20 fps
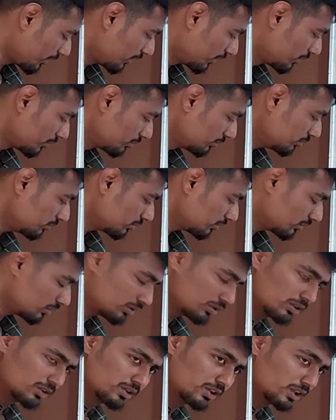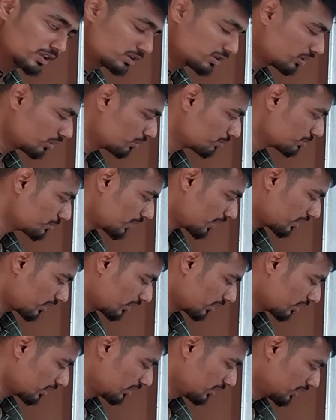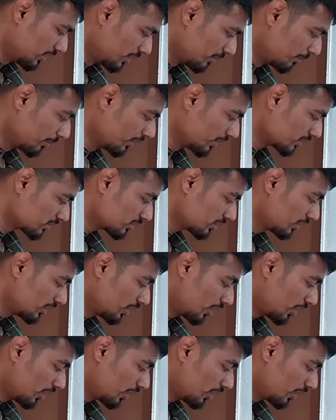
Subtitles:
and 2 CH3 groups are there. Plus